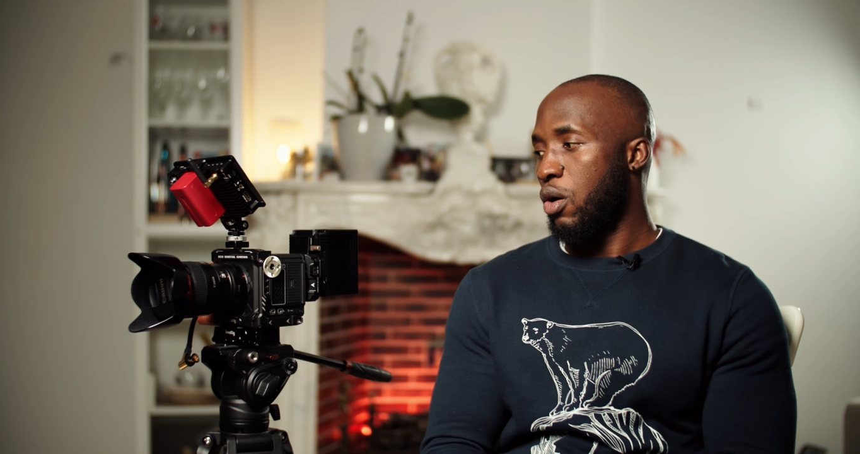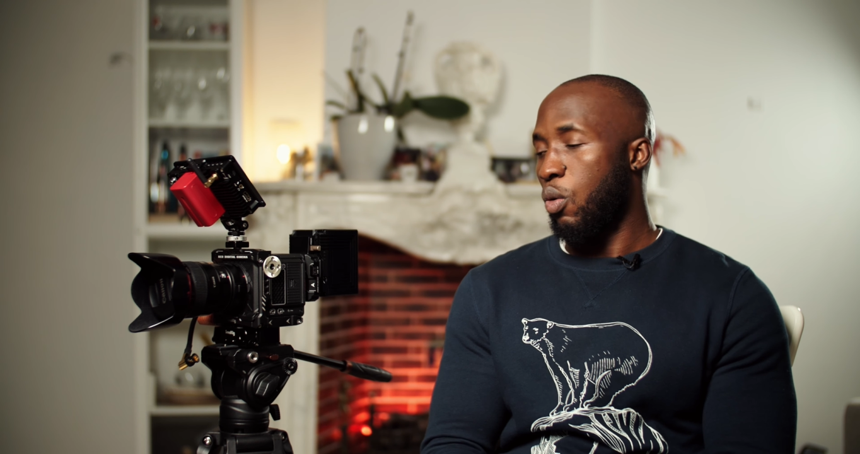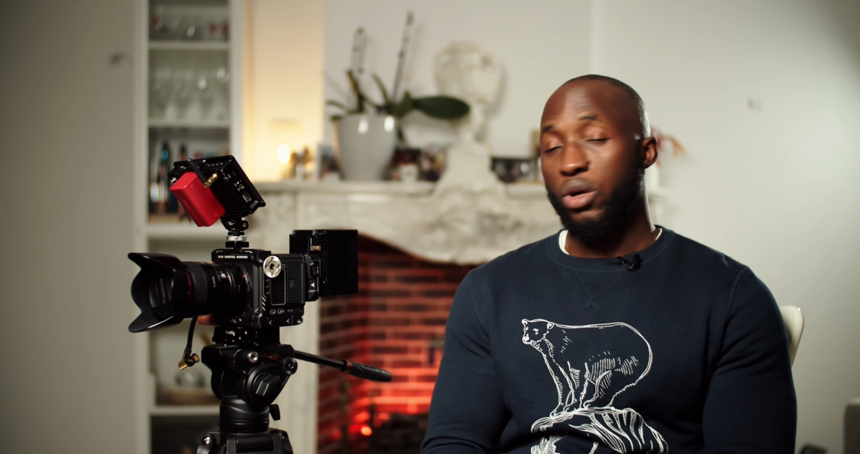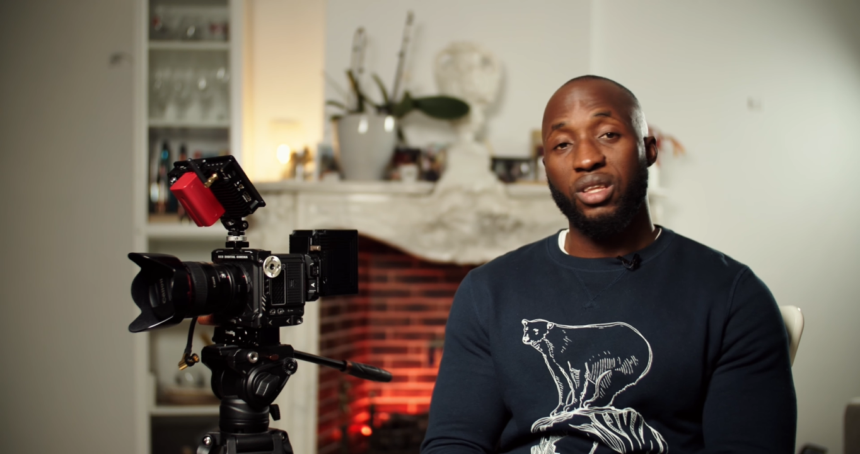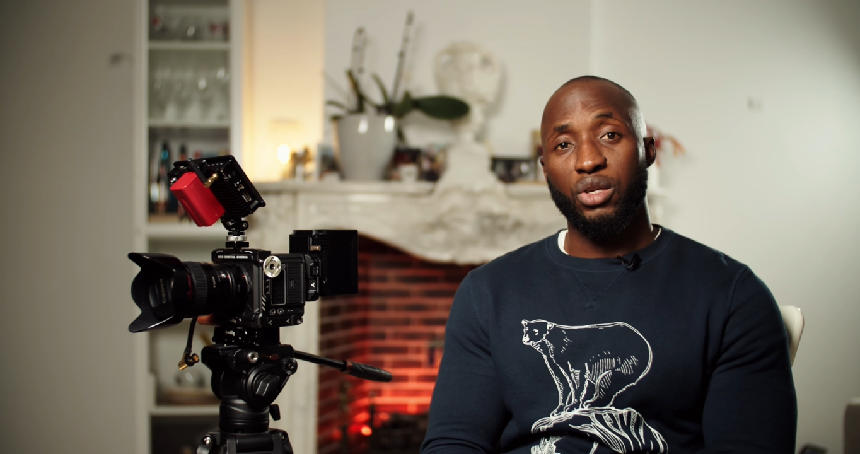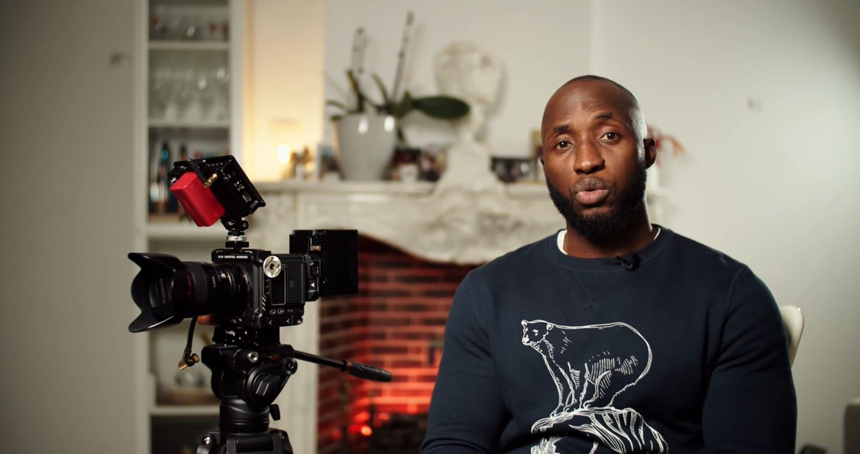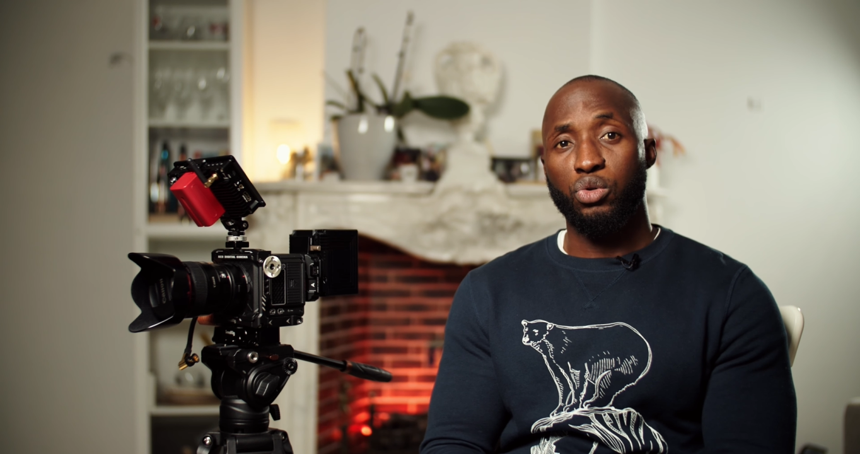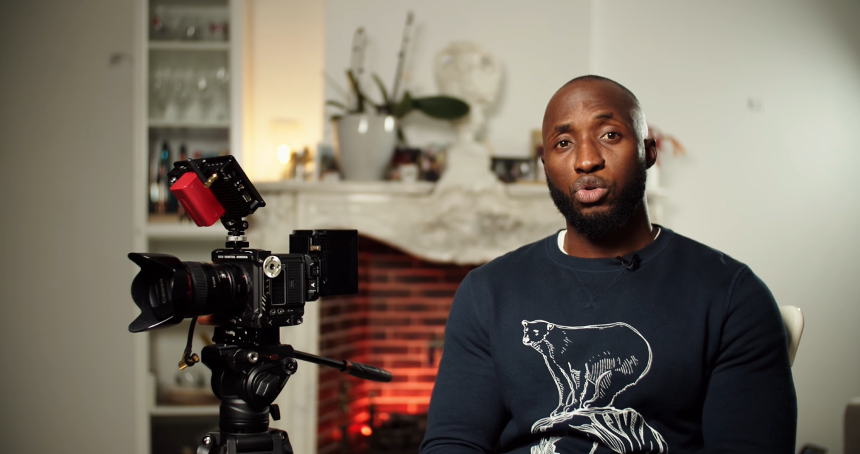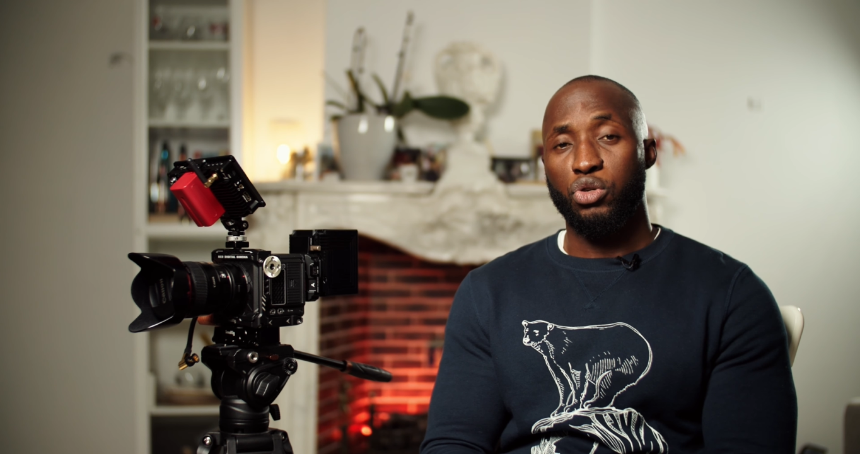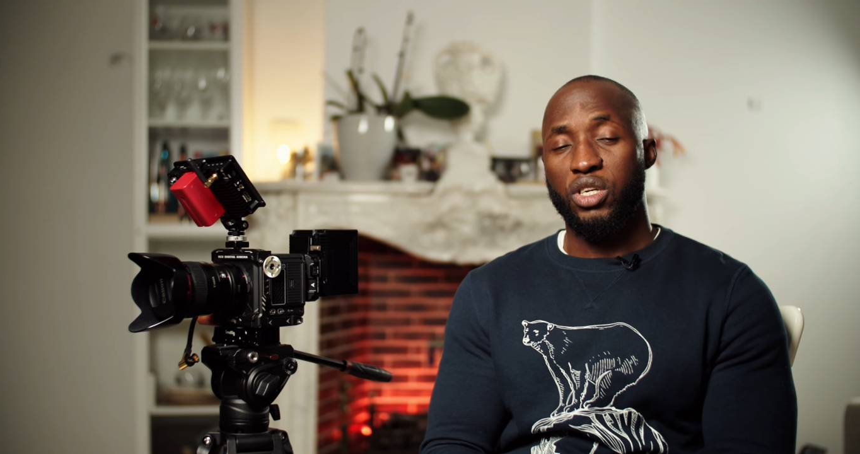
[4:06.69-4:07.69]
One thing as
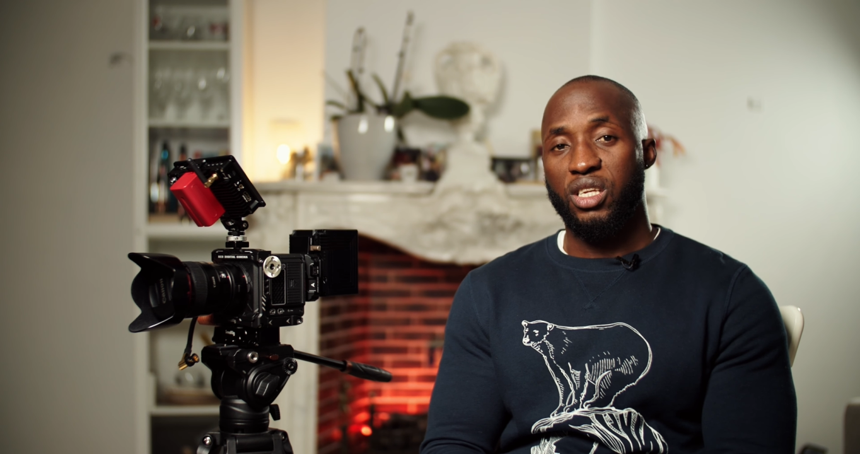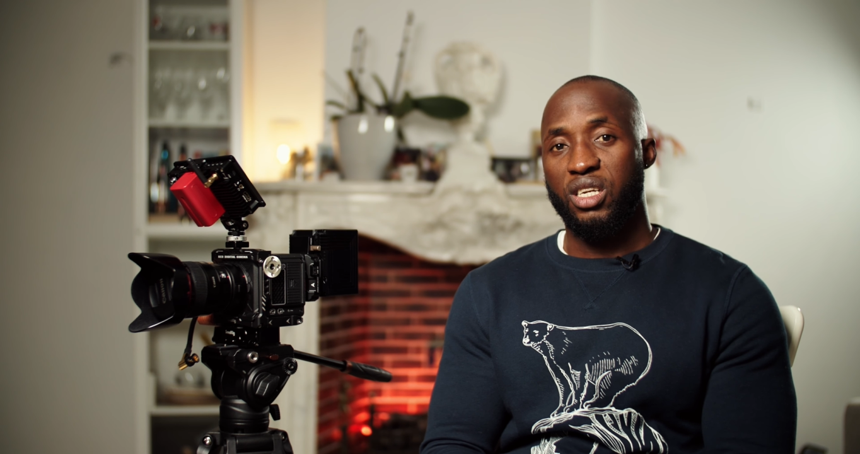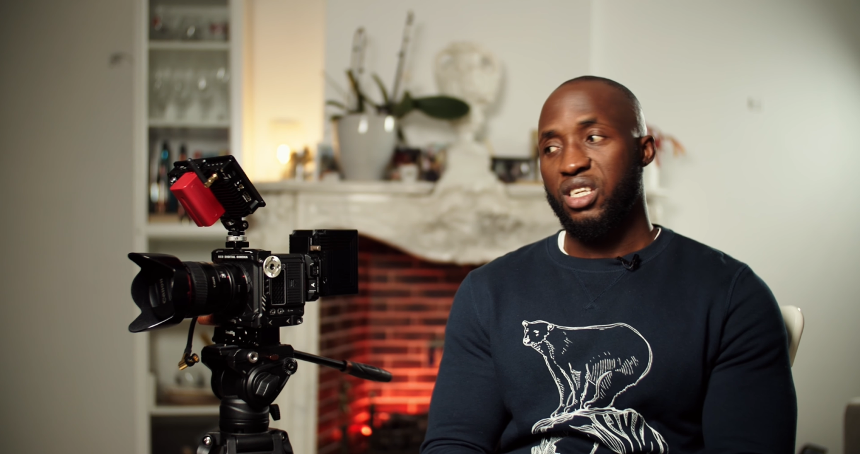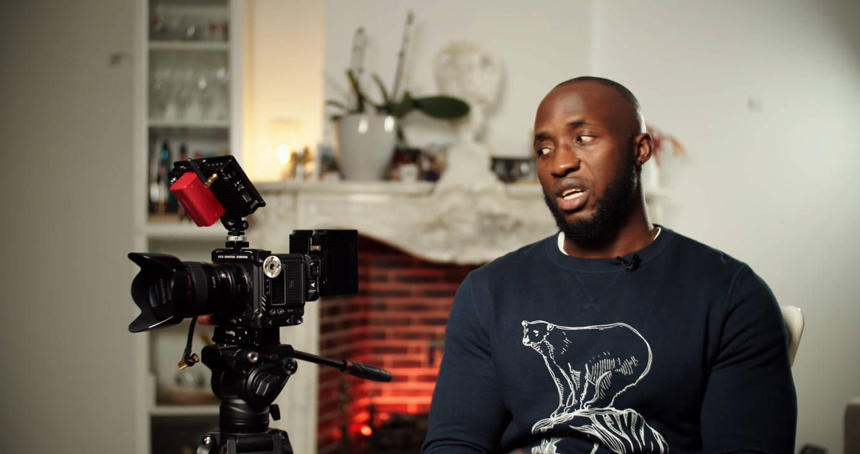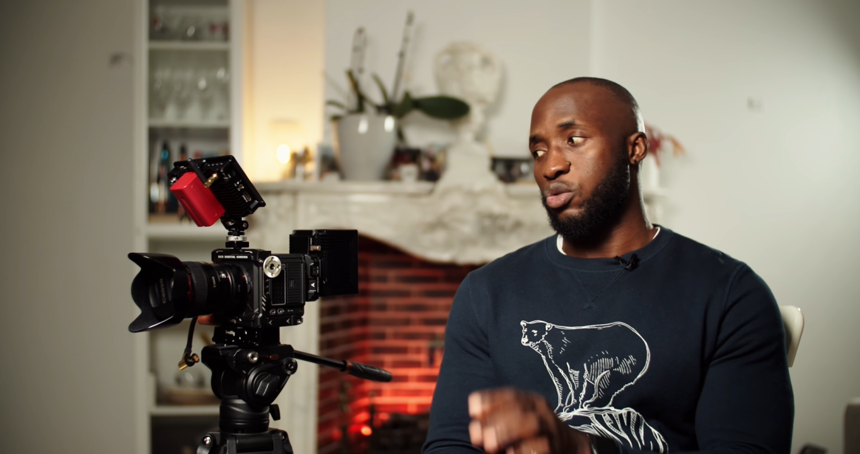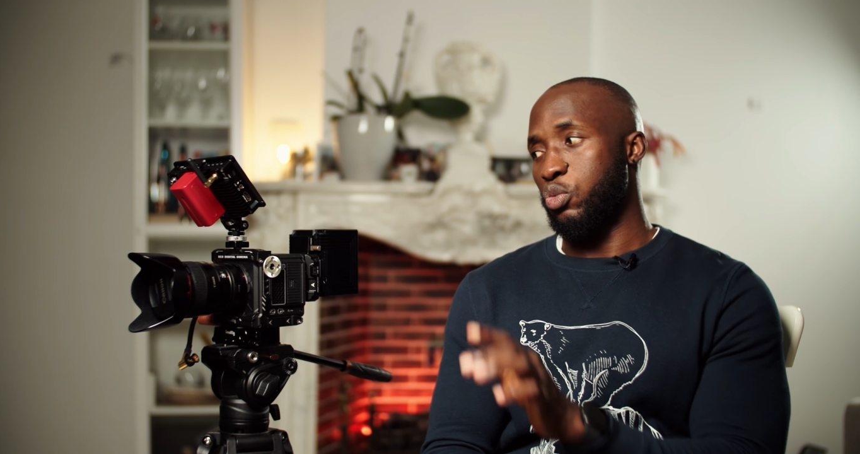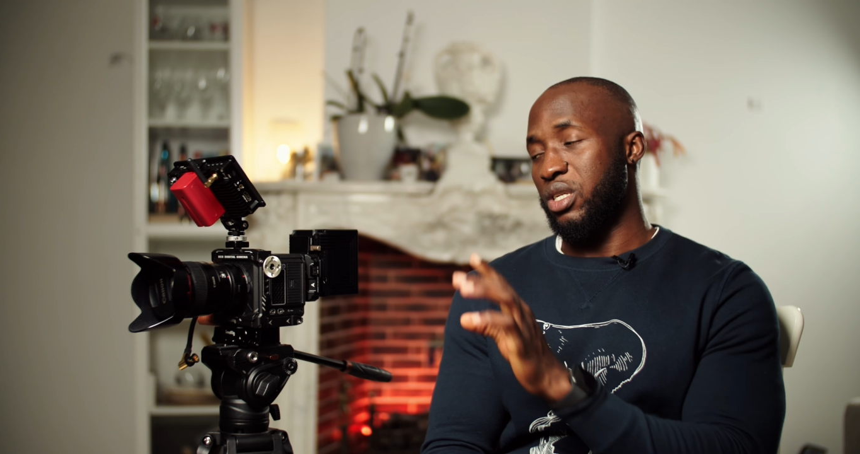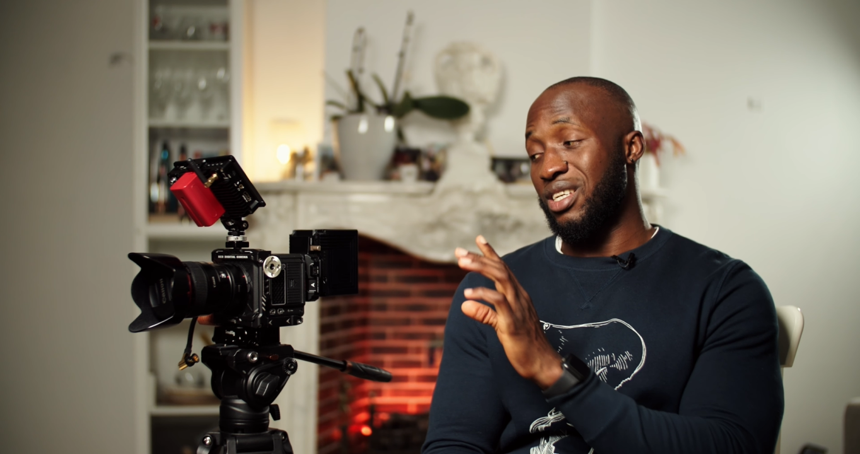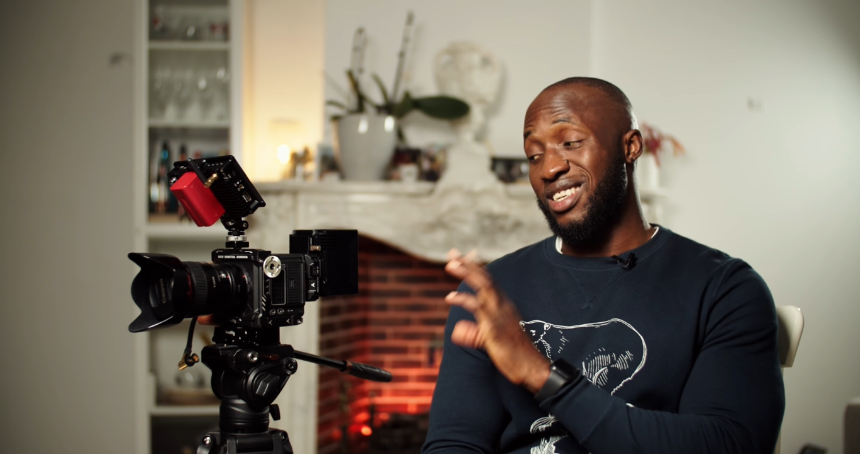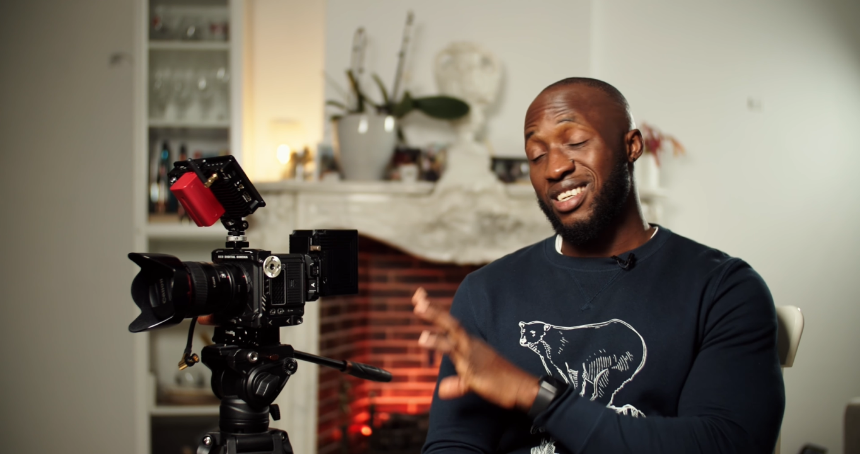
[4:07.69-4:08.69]
well too you should understand is that
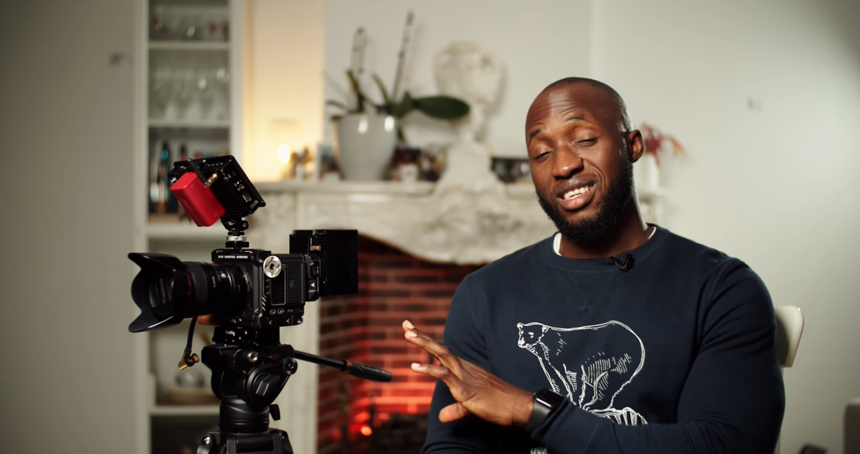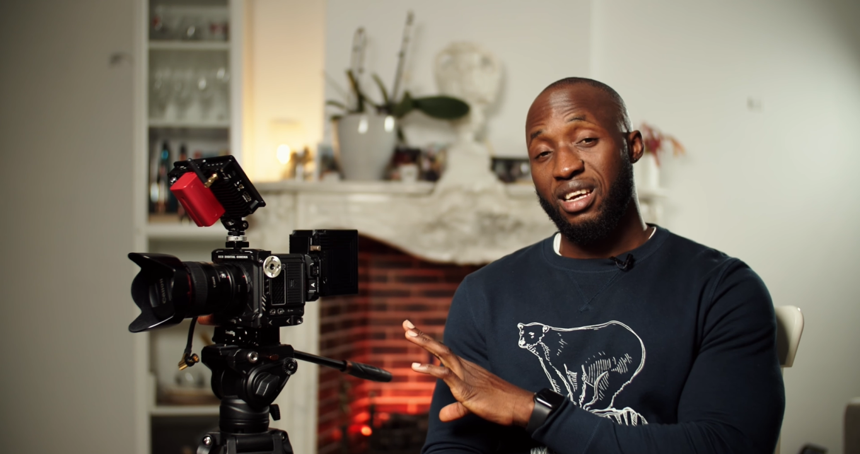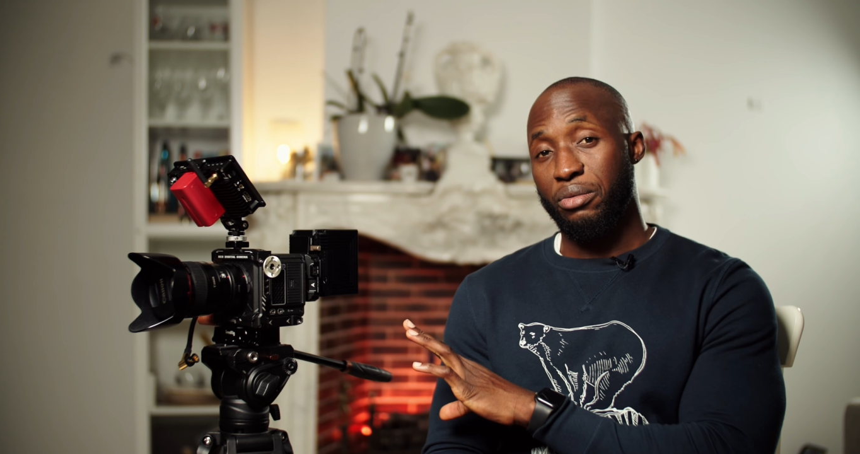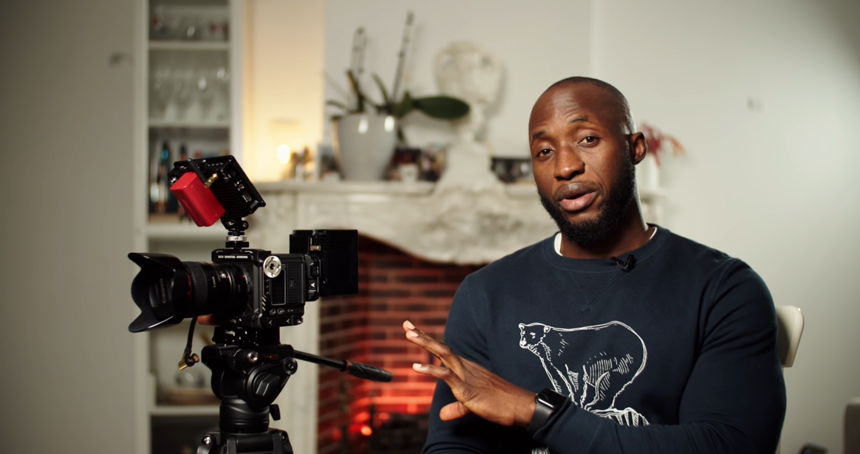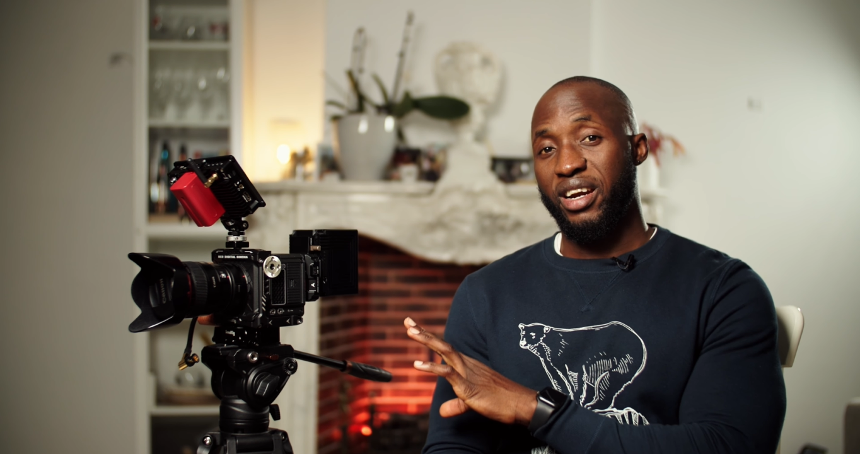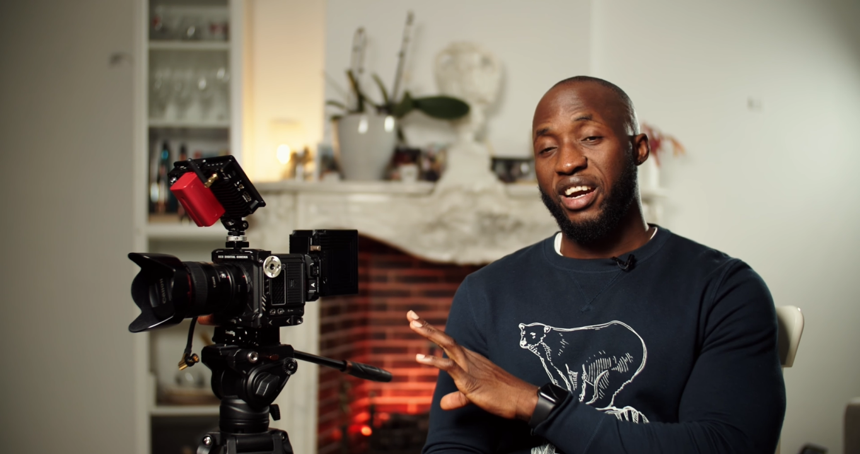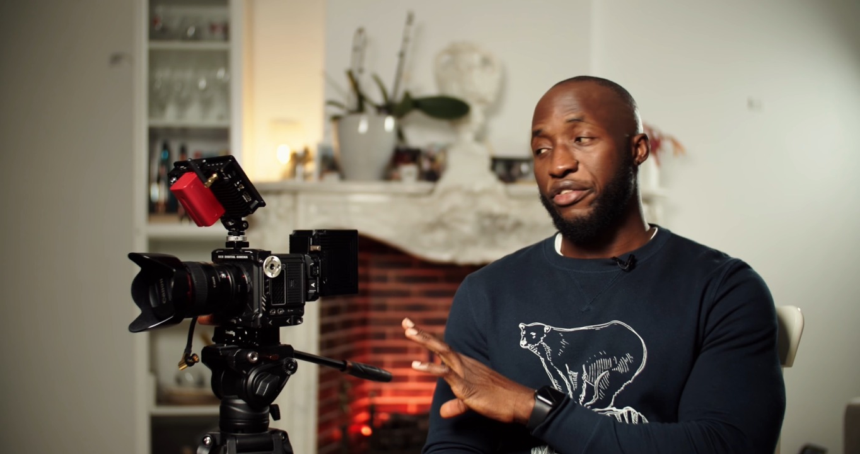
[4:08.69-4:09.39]
with this system, right,